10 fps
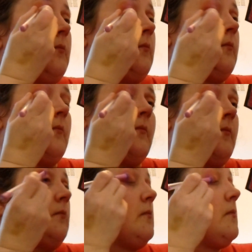that is
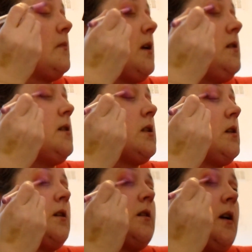on the bottom
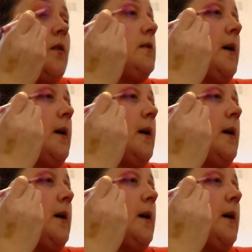right.